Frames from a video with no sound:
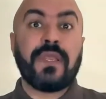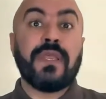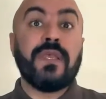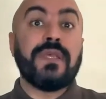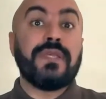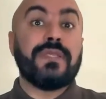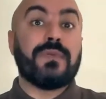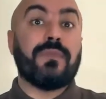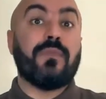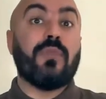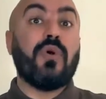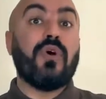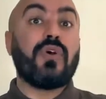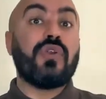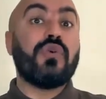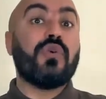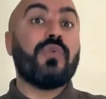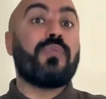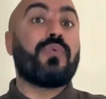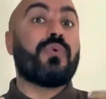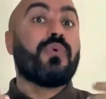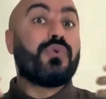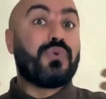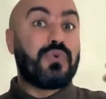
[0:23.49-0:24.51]
The more
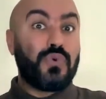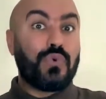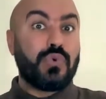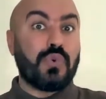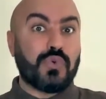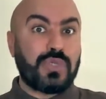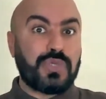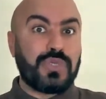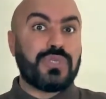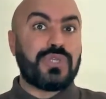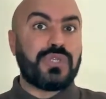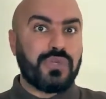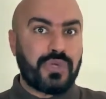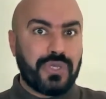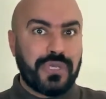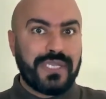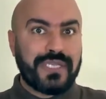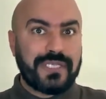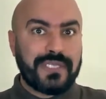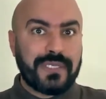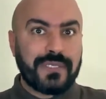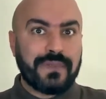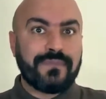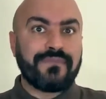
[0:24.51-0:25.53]
you produce
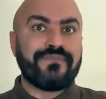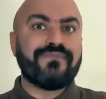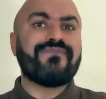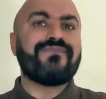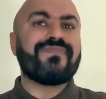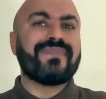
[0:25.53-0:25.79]
units,